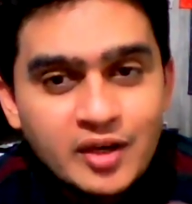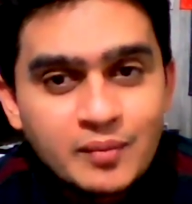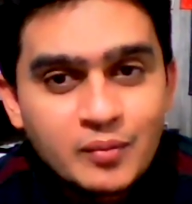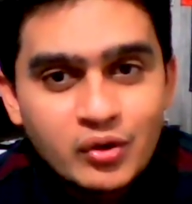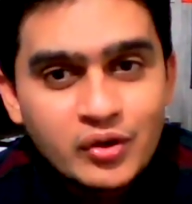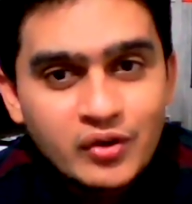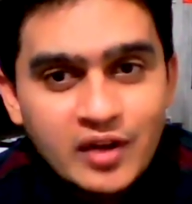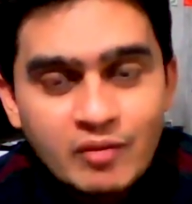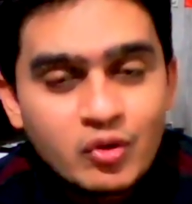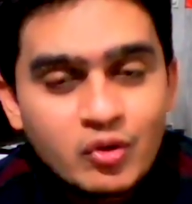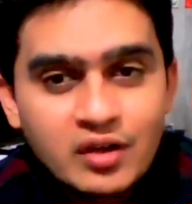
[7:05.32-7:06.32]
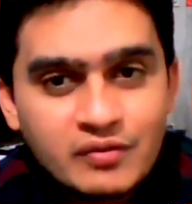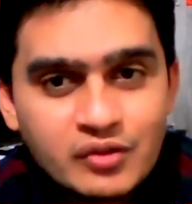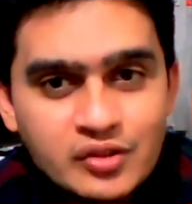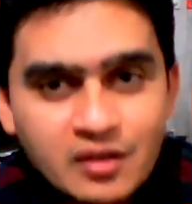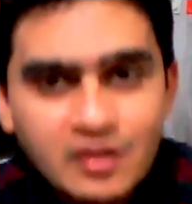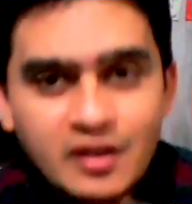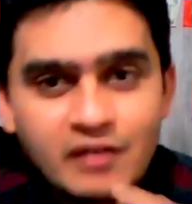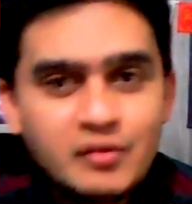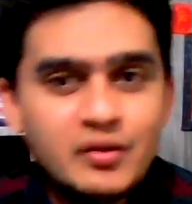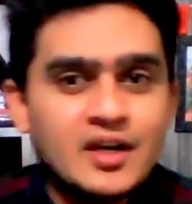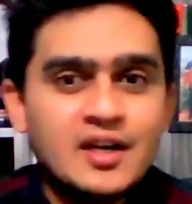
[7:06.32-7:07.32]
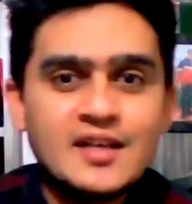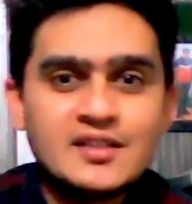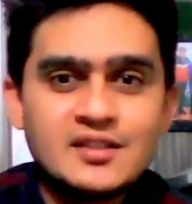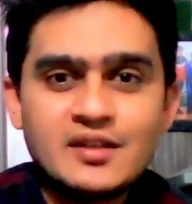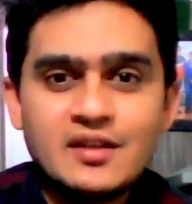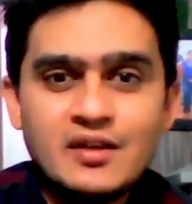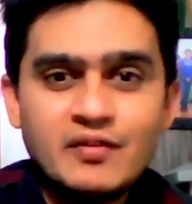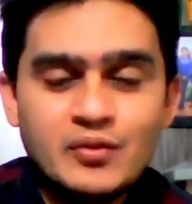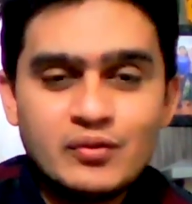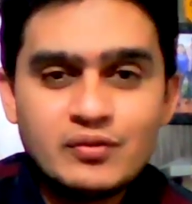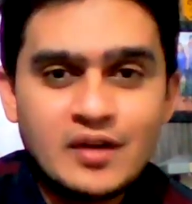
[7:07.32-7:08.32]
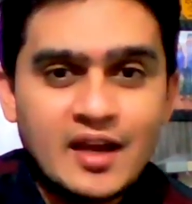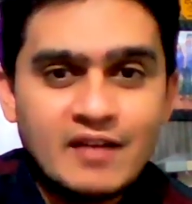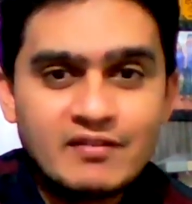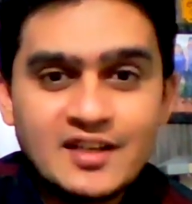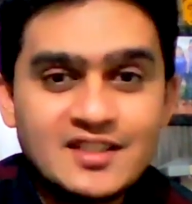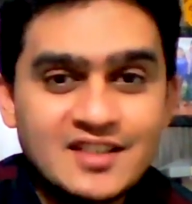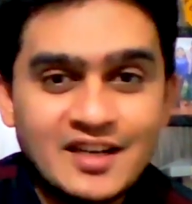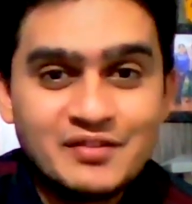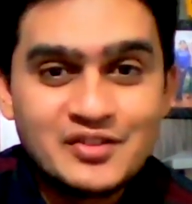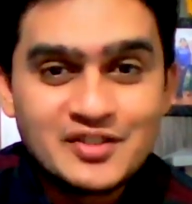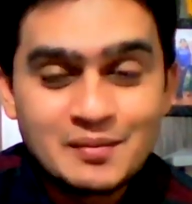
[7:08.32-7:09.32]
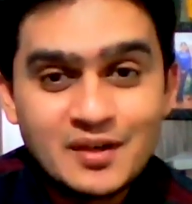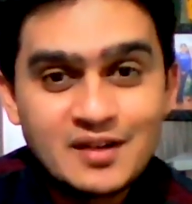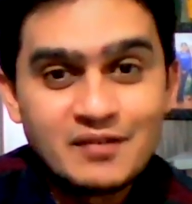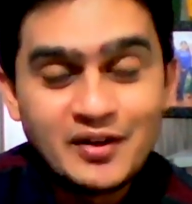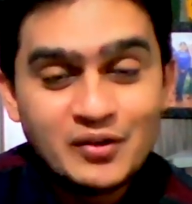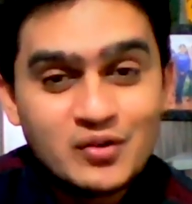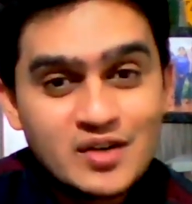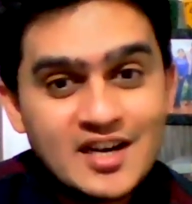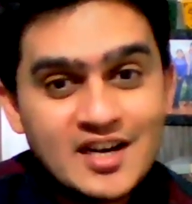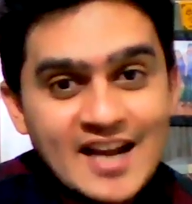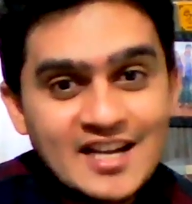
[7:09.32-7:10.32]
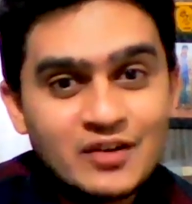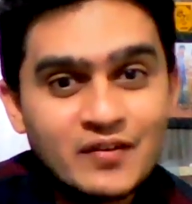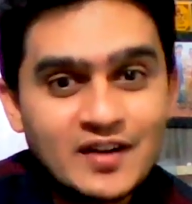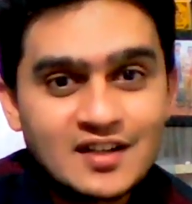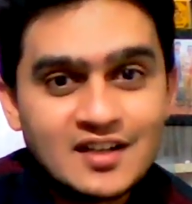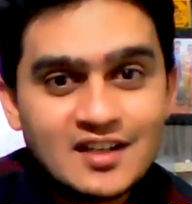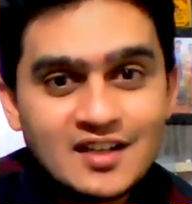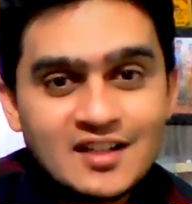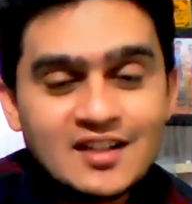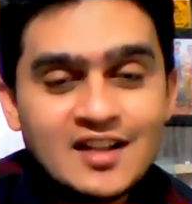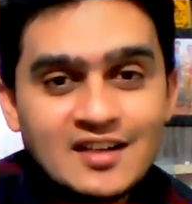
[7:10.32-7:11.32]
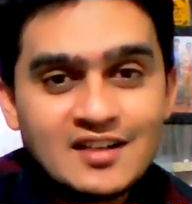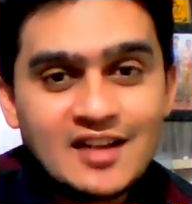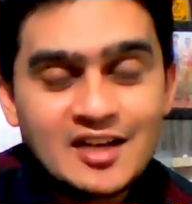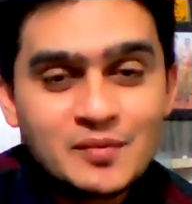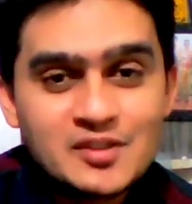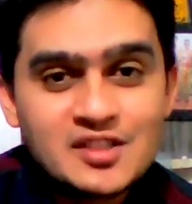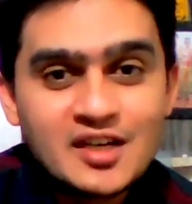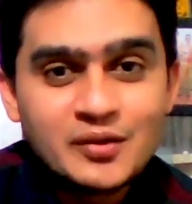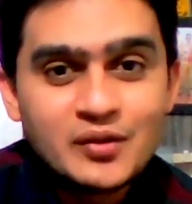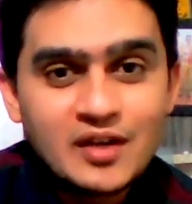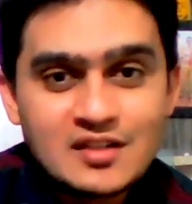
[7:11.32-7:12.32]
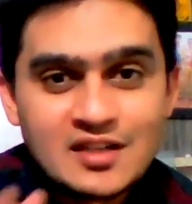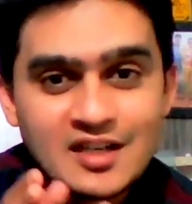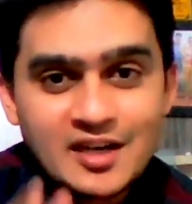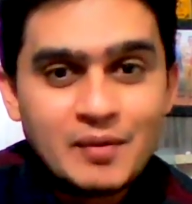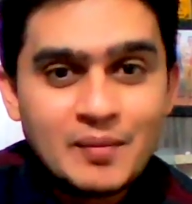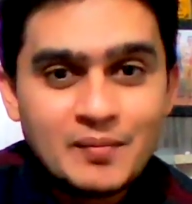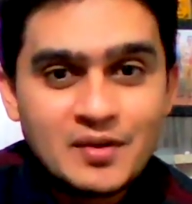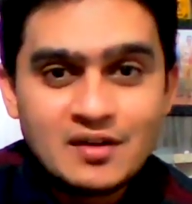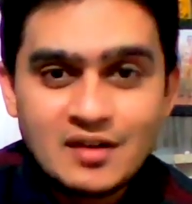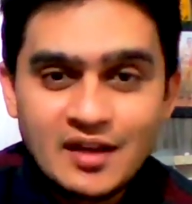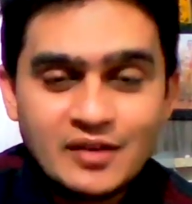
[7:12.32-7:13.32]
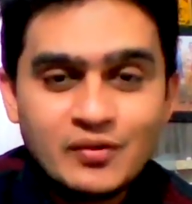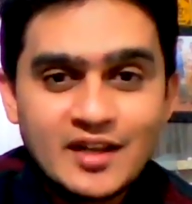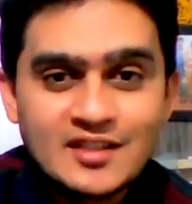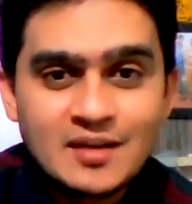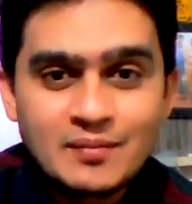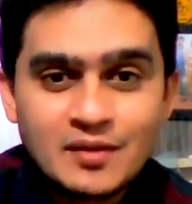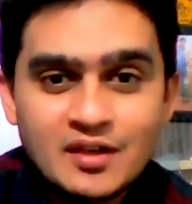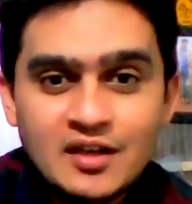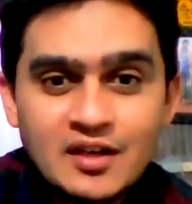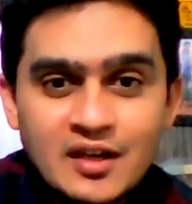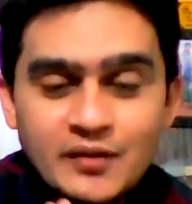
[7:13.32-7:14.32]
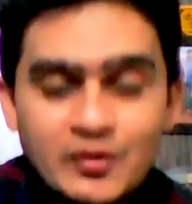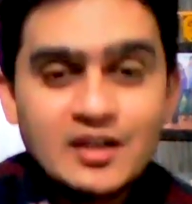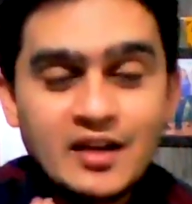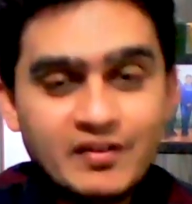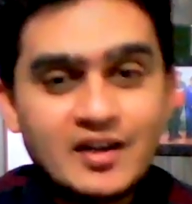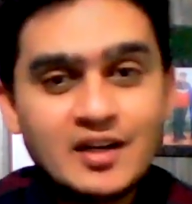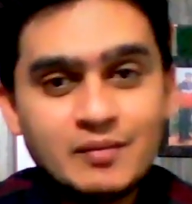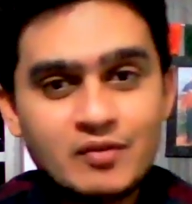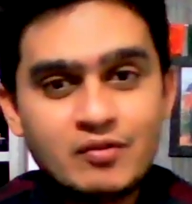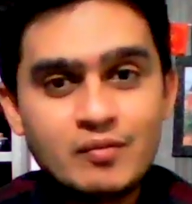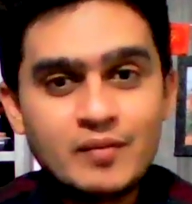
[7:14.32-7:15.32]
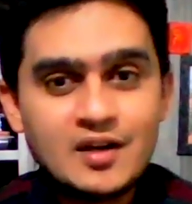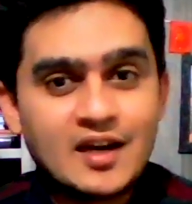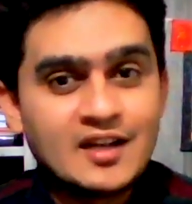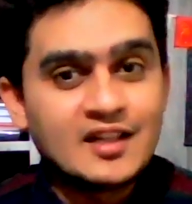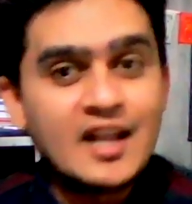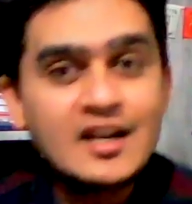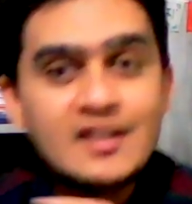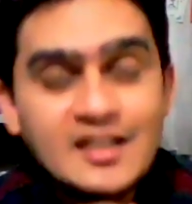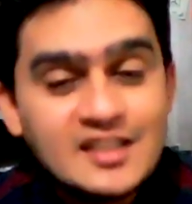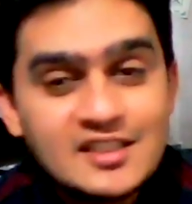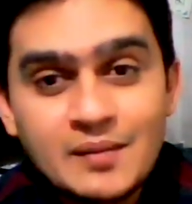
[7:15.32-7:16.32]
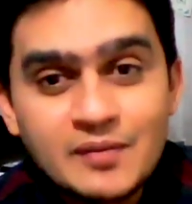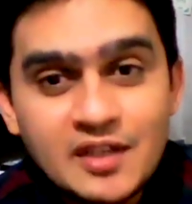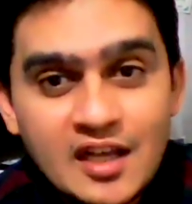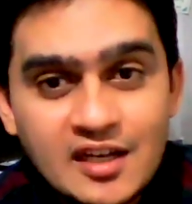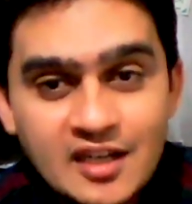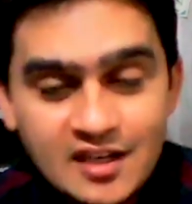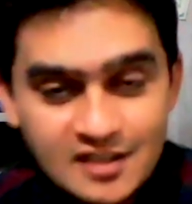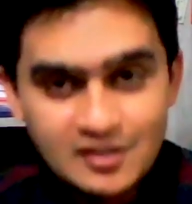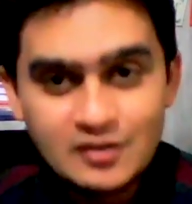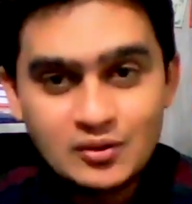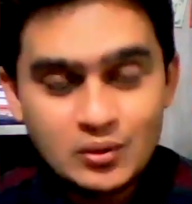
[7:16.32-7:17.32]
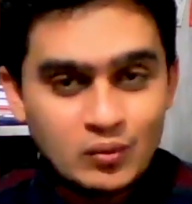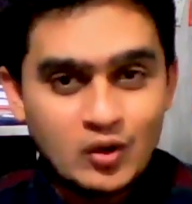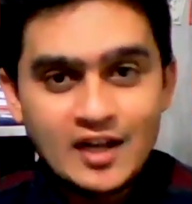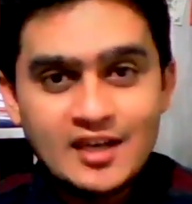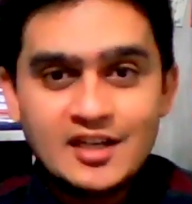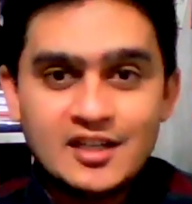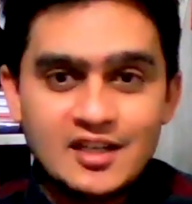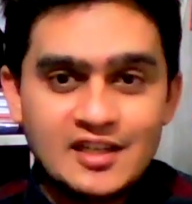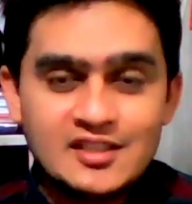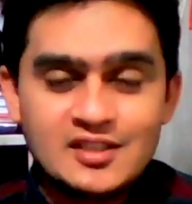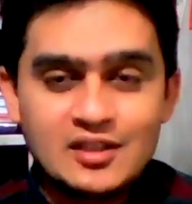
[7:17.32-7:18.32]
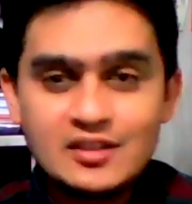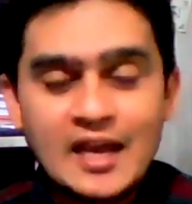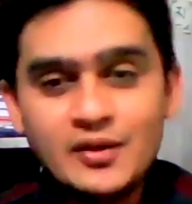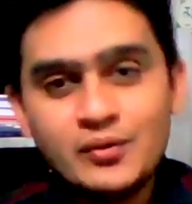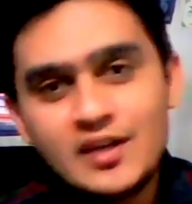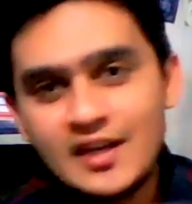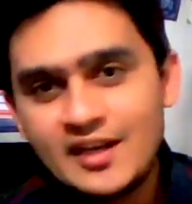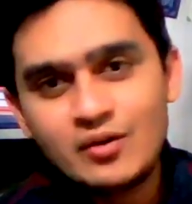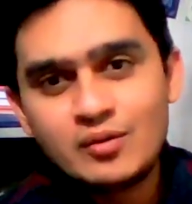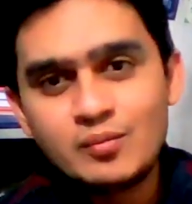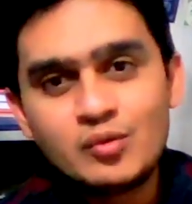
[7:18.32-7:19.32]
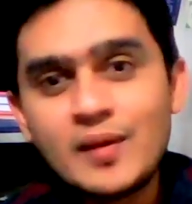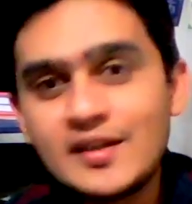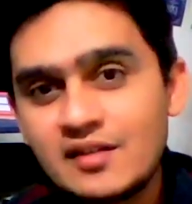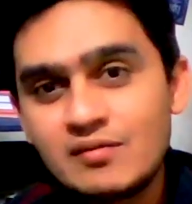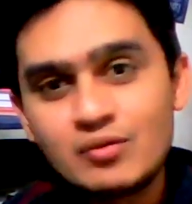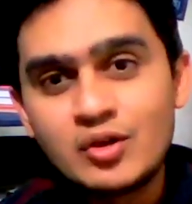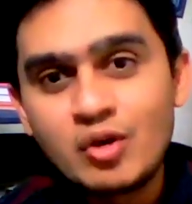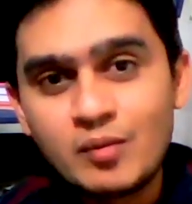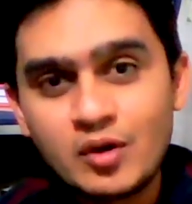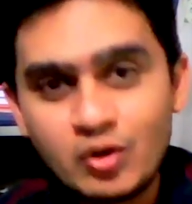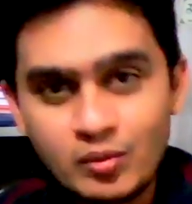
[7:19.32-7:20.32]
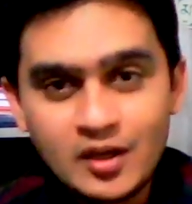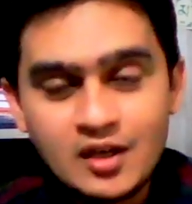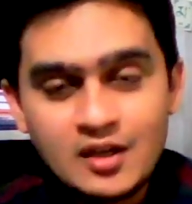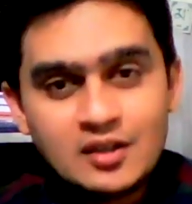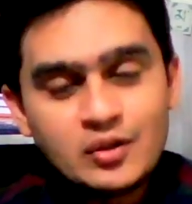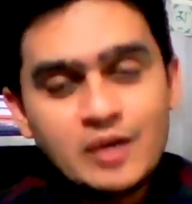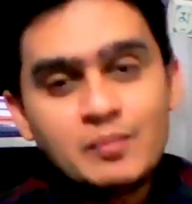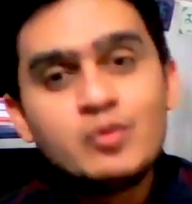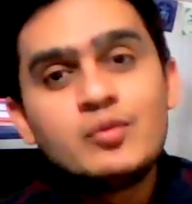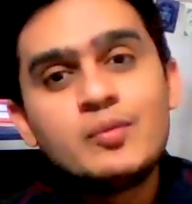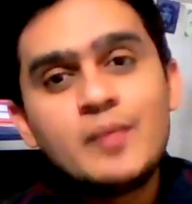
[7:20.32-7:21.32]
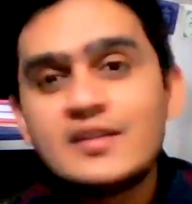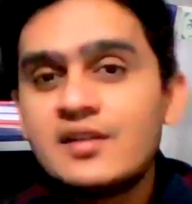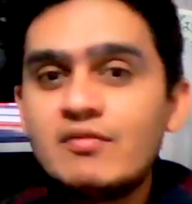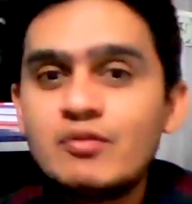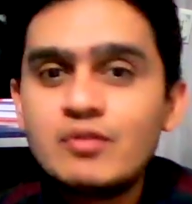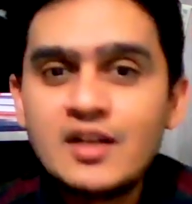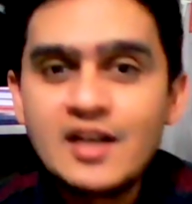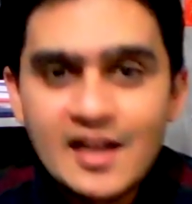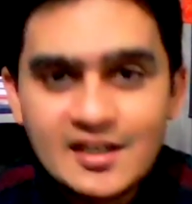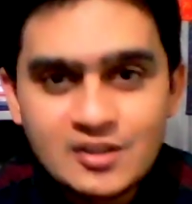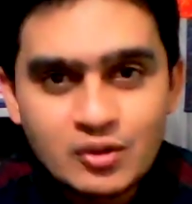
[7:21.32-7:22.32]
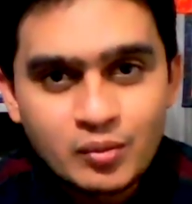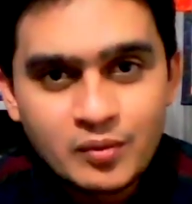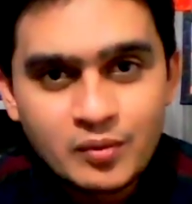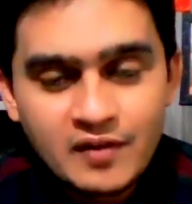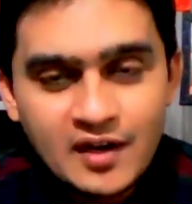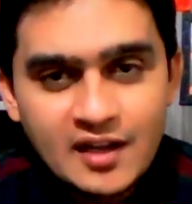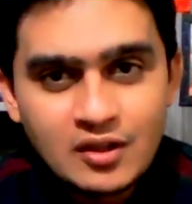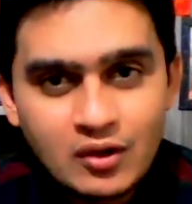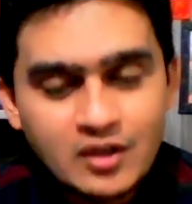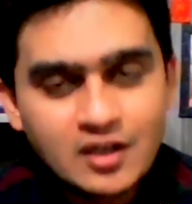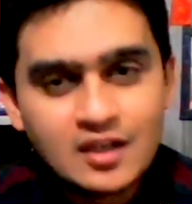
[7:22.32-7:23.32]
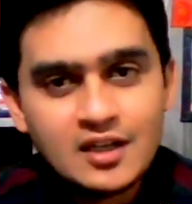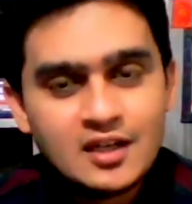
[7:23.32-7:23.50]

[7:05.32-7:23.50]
you read more, you'll have more confusion. If you read less, if you have less confusion. But when you read adequate, that much that you can remember in your exam, you'll definitely perform better. And that is something I realized. So what I did is I knew that I cannot move myself to a topper group. So I moved myself to the relaxed group where I thought,